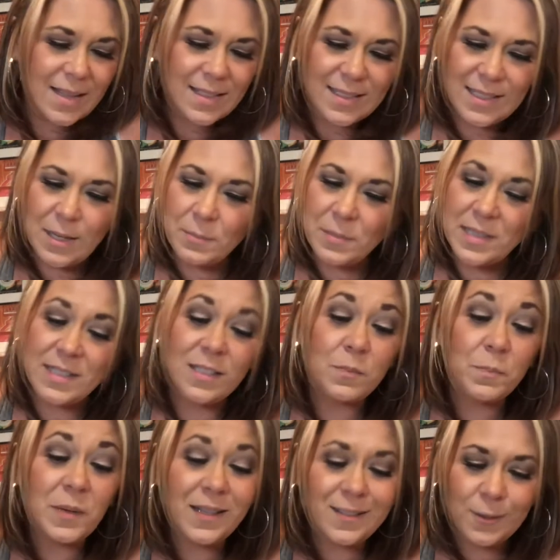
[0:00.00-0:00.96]
somebody
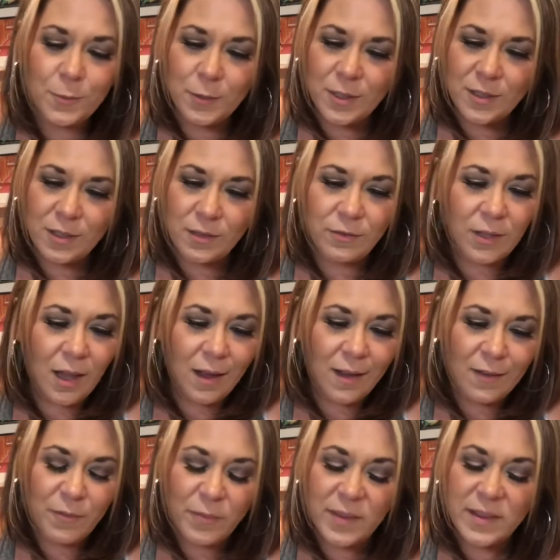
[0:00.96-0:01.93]
speaks words of
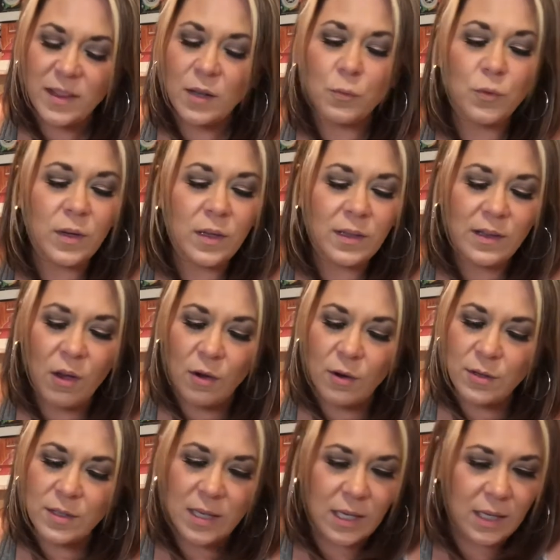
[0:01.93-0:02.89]
love, but they really
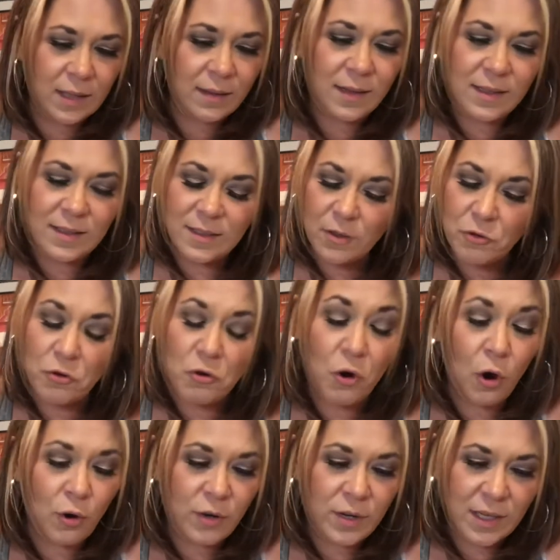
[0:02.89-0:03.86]
aren't in this. They're
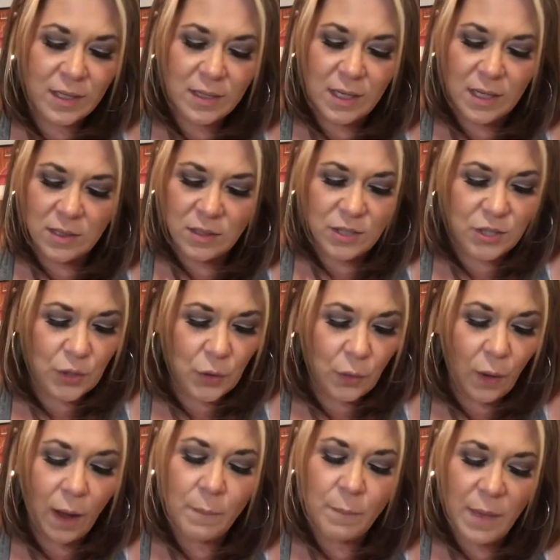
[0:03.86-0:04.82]
guarded. And
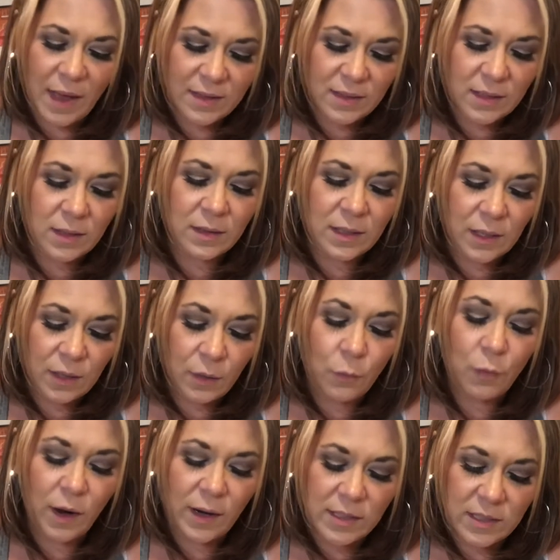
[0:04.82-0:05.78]
so a masculine
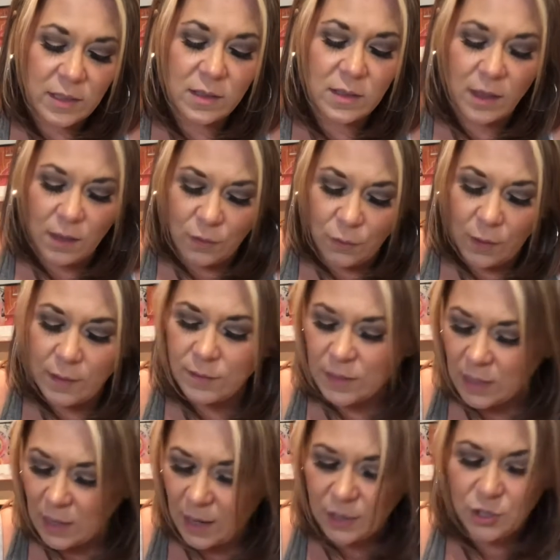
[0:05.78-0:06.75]
getting ready to take
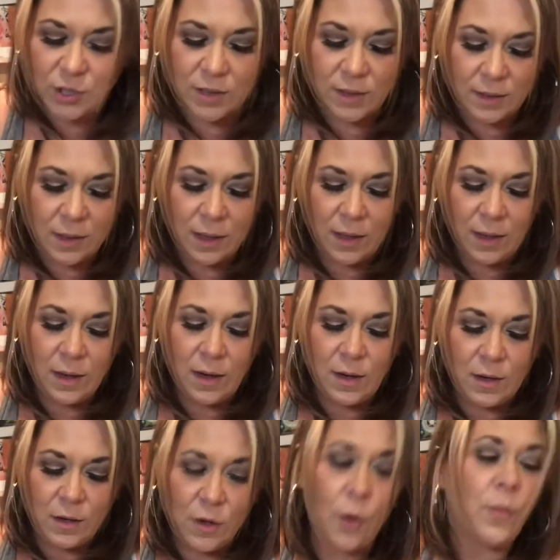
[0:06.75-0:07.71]
grounded action,
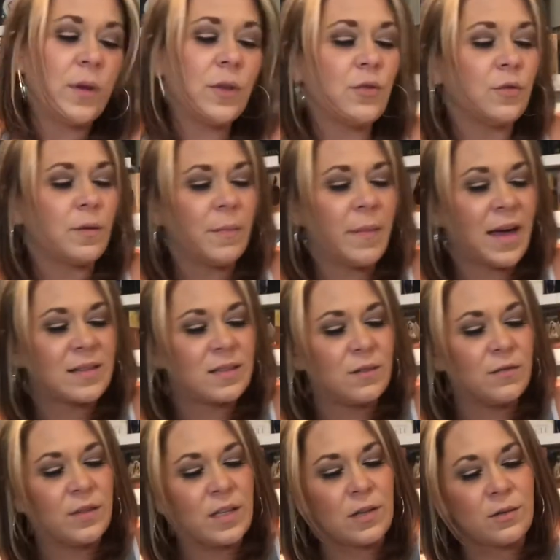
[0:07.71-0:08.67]
going through a
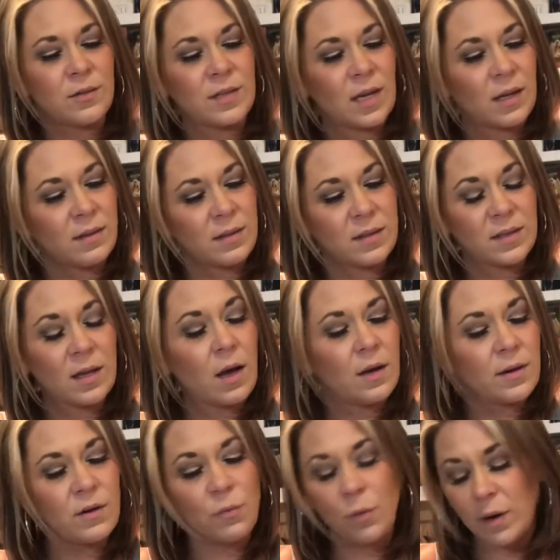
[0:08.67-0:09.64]
massive ego death is
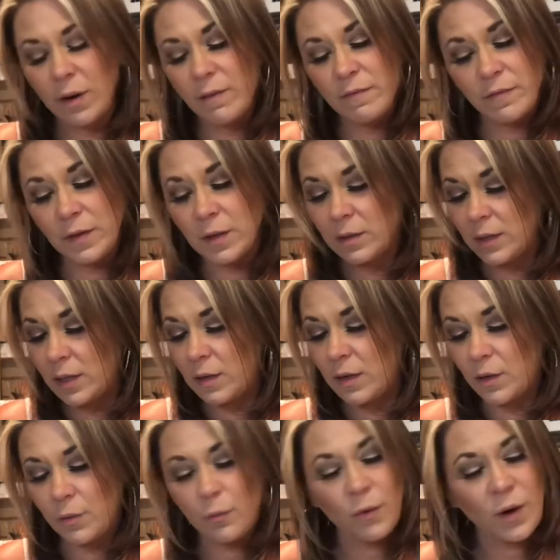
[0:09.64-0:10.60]
kind of what I'm feeling.
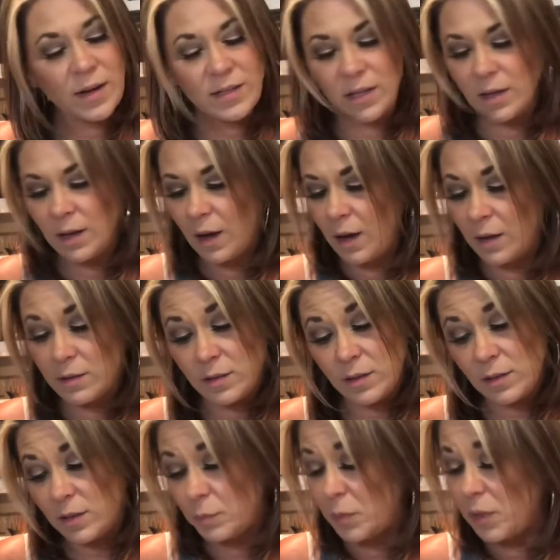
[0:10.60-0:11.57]
Getting ready
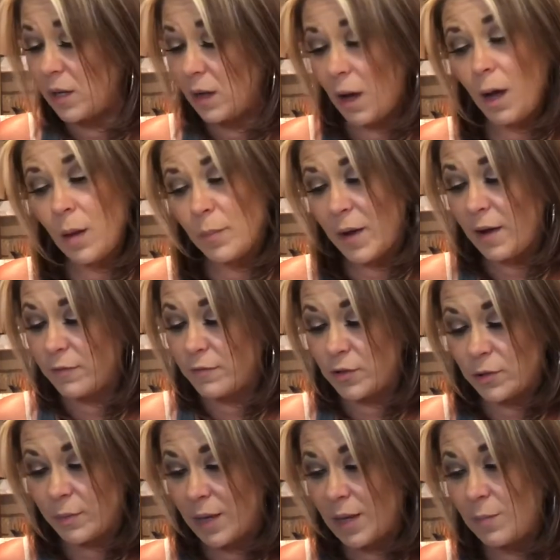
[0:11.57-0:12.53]
to speak up
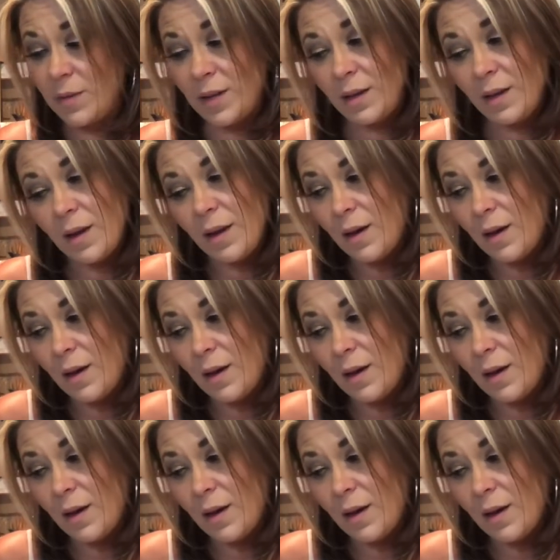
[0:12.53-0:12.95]
after maybe